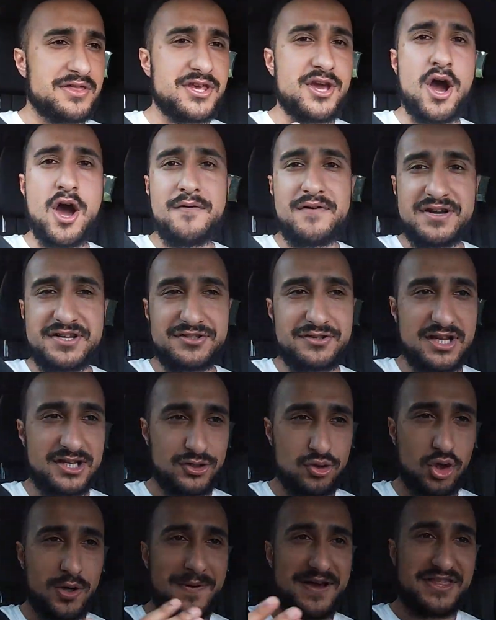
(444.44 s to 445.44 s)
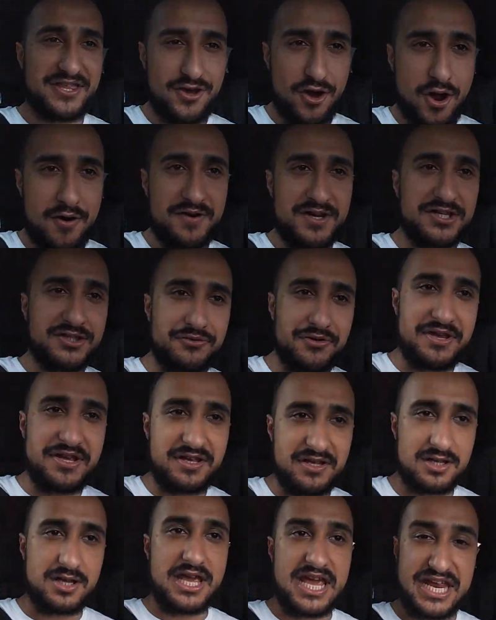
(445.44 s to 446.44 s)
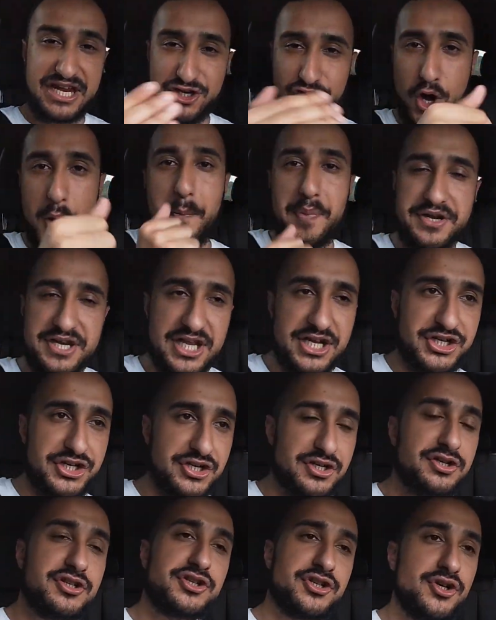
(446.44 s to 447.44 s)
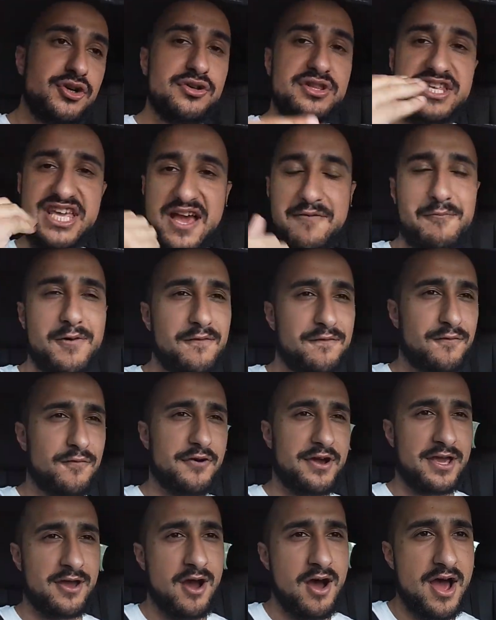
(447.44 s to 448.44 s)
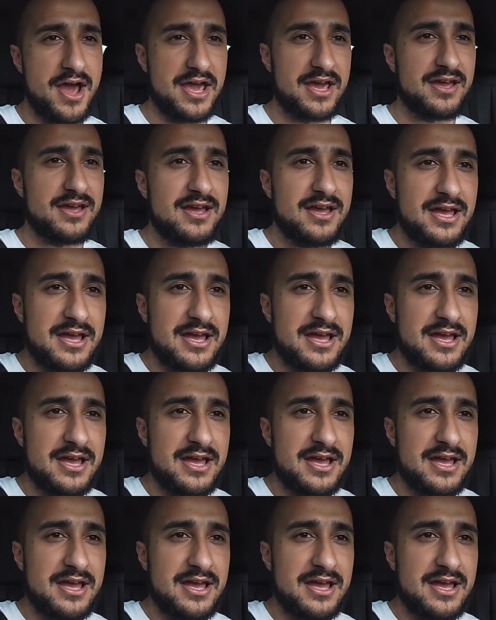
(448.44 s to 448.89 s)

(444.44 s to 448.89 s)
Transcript: The RS3, let's talk about the RS3 in competition to the M140i.